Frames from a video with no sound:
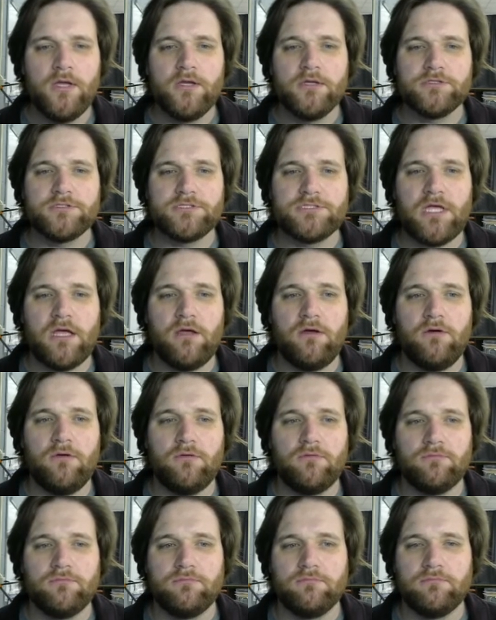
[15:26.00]

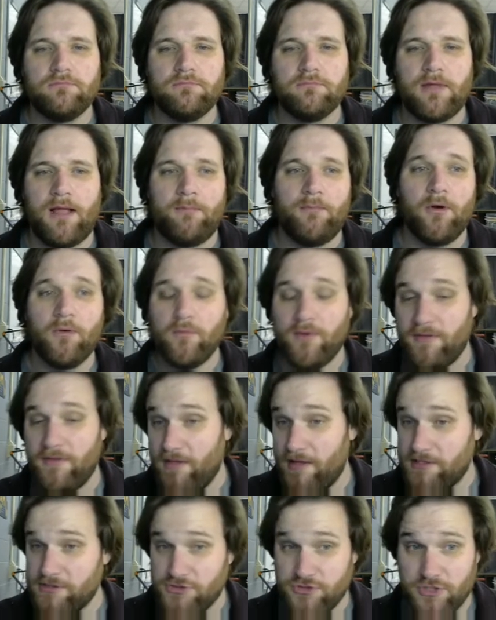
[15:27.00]
So I'm going to read
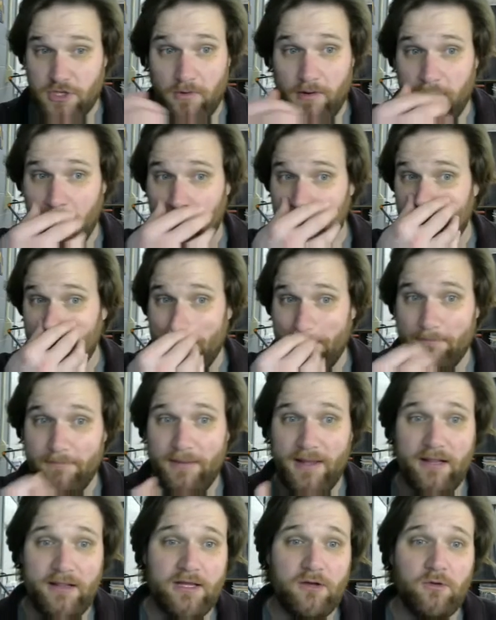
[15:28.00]
the intro here.
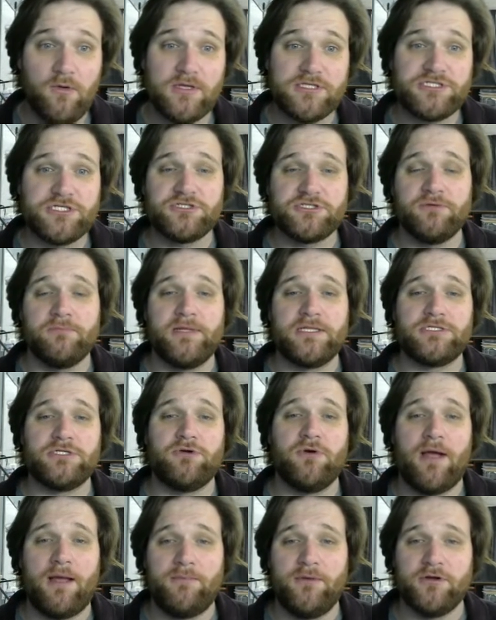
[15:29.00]
Compelling questions are meant to
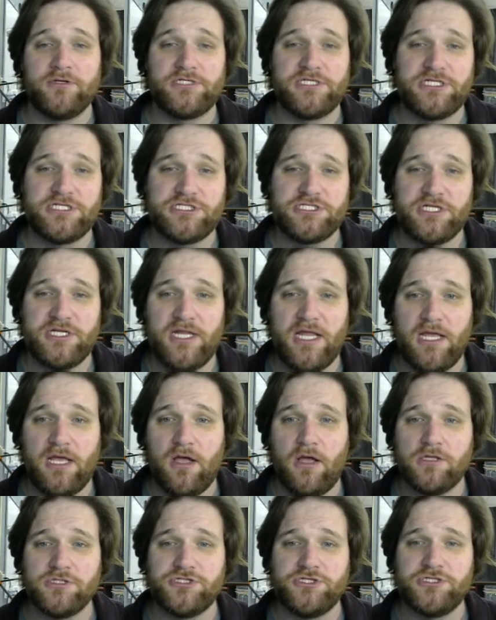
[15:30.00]
grab your attention and
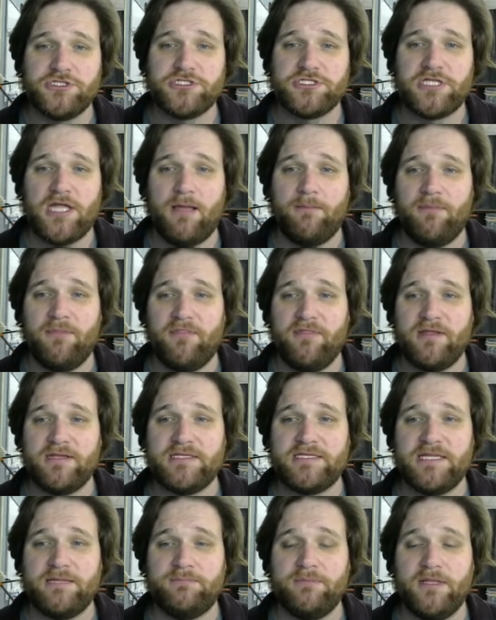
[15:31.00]
cause you to stop and
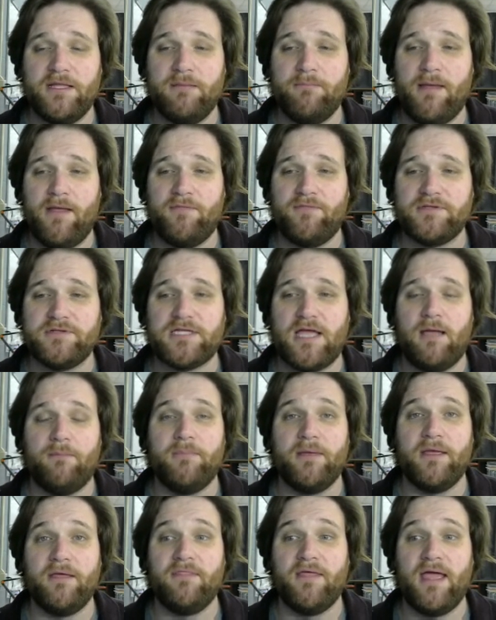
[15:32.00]
think deeply about the
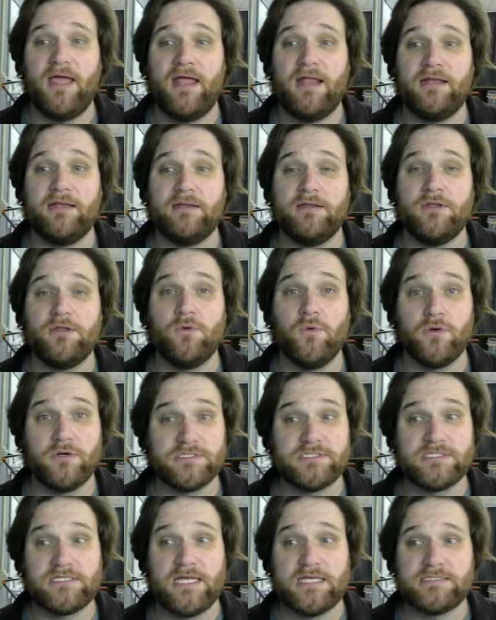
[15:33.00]
topic that you are
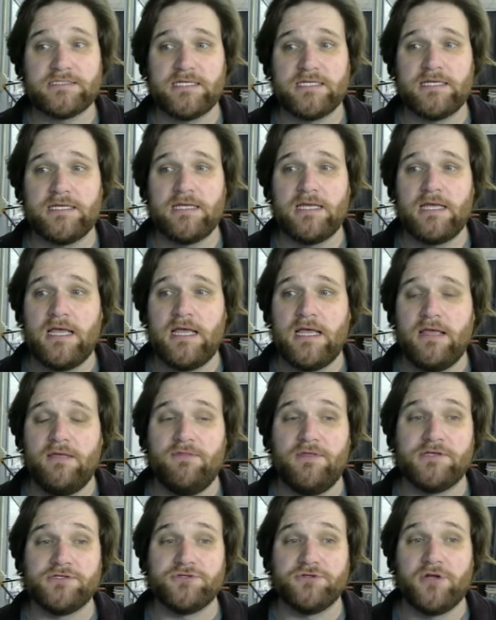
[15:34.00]
discussing.
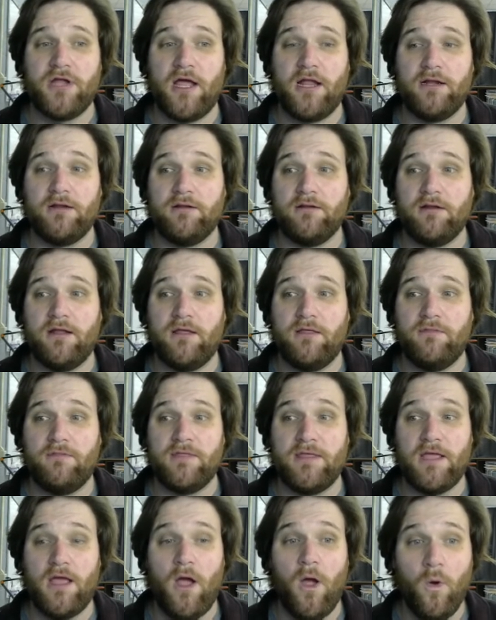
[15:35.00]
These are not
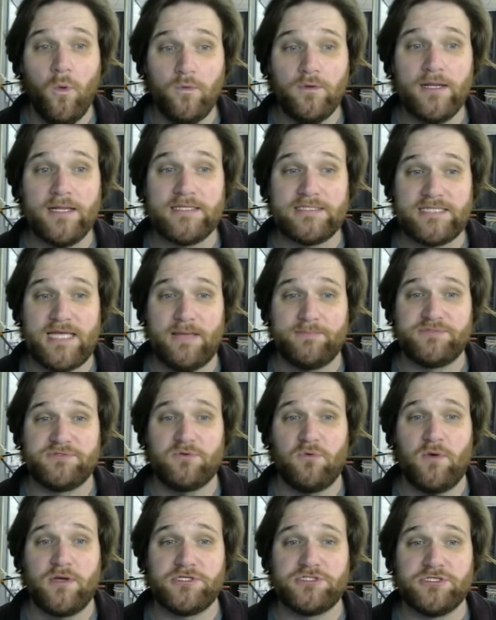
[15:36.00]
the only types
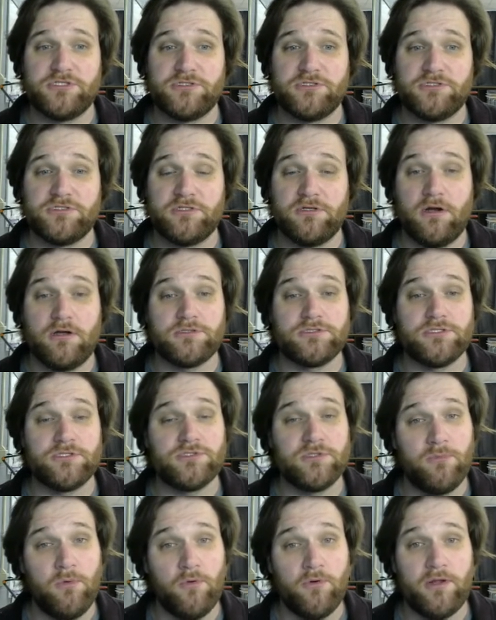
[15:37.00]
of questions. They're also
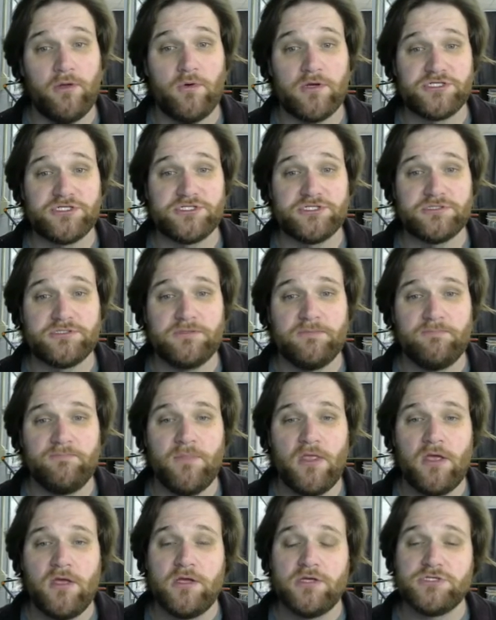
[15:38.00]
supporting questions.
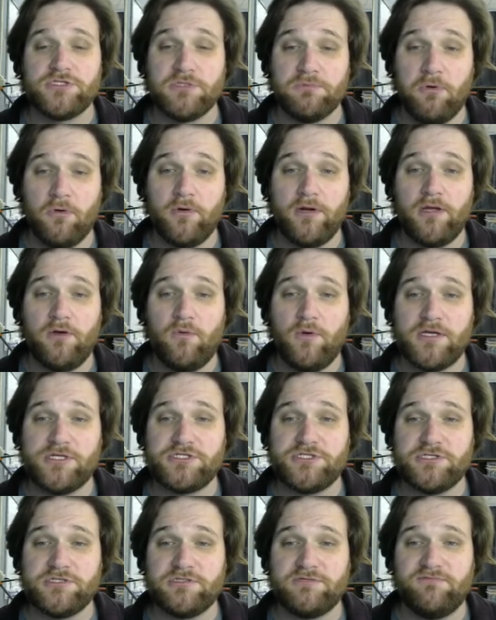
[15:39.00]
Supporting
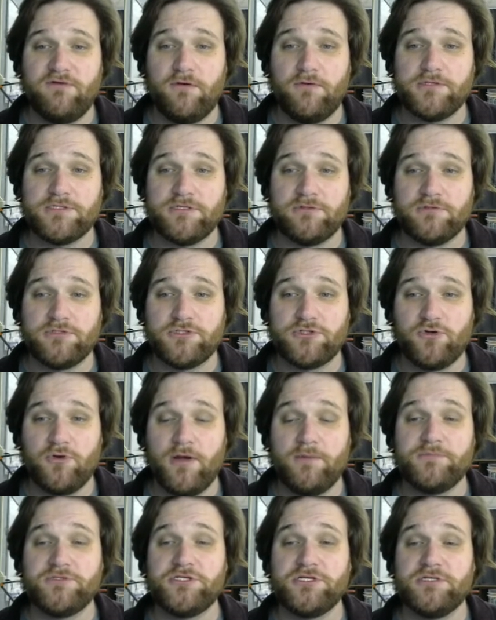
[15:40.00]
questions focus on
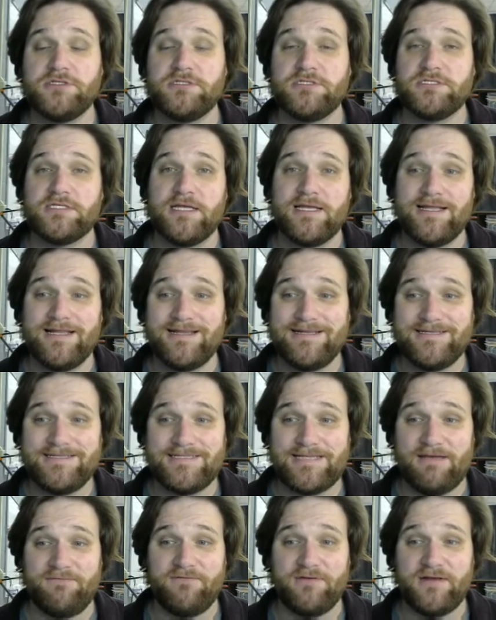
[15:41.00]
descriptions,
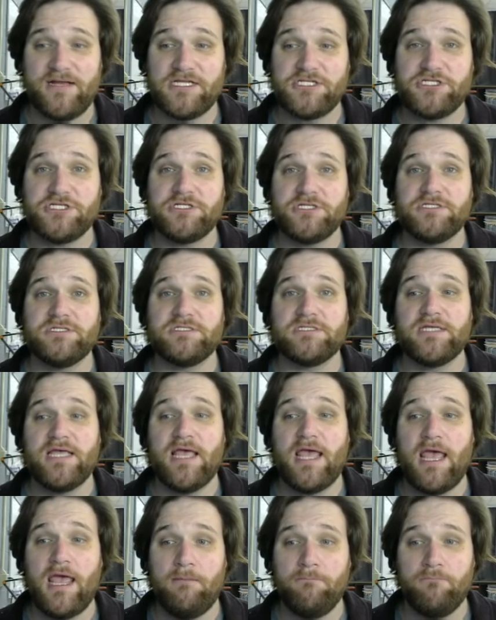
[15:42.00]

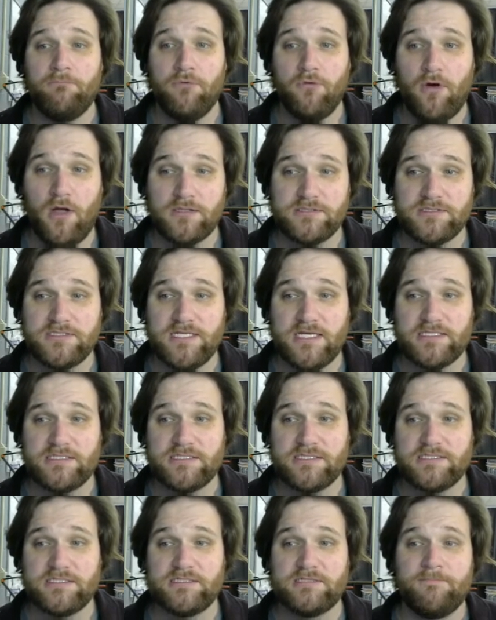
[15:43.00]
definitions, and
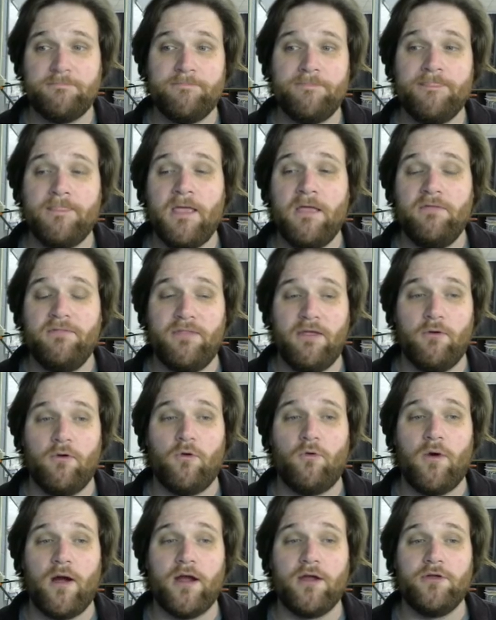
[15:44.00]
processes. They
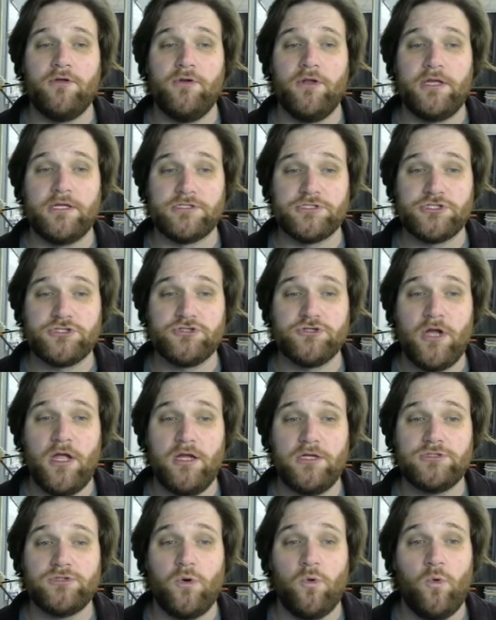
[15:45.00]
require you to
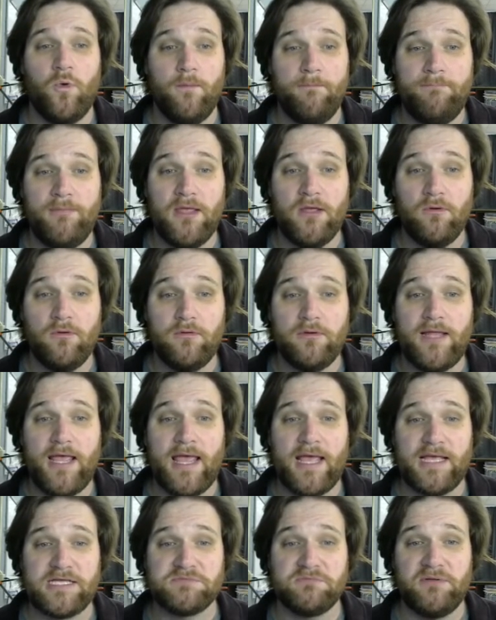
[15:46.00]
construct or build
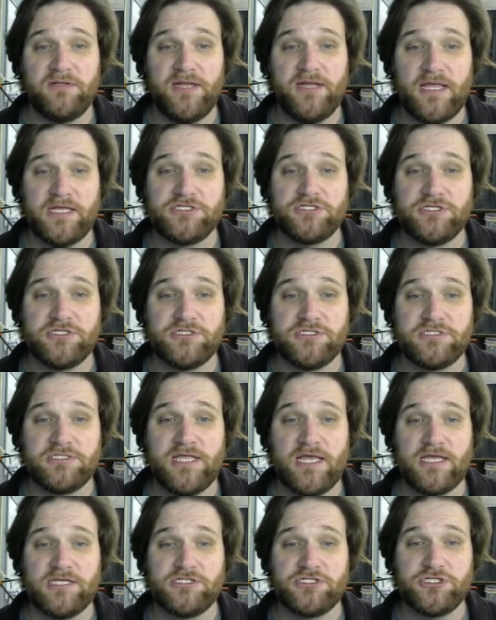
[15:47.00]
explanations
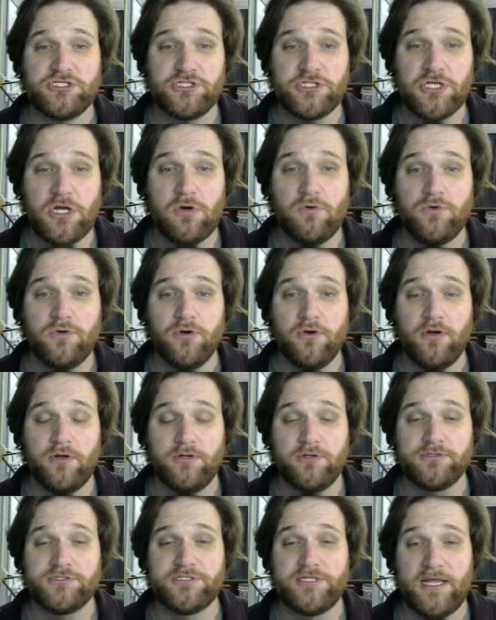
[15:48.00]
that show your
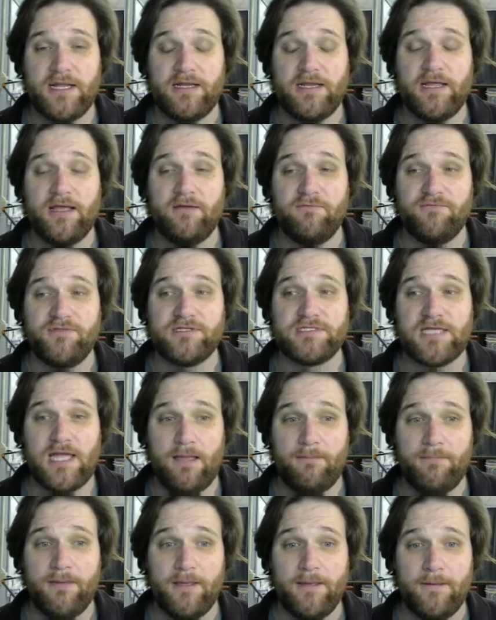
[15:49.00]
understanding of the
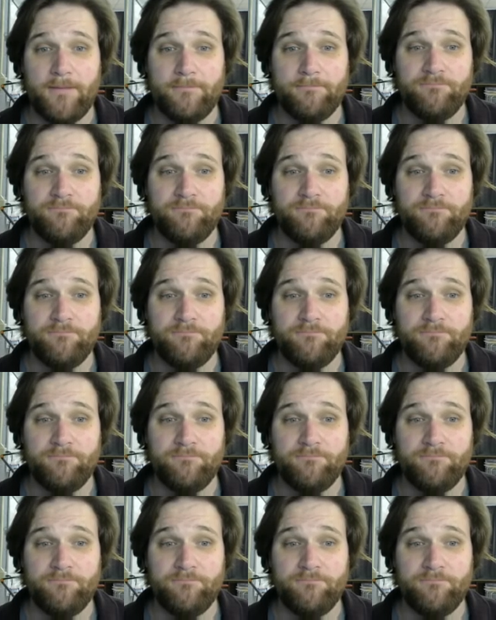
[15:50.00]
topic.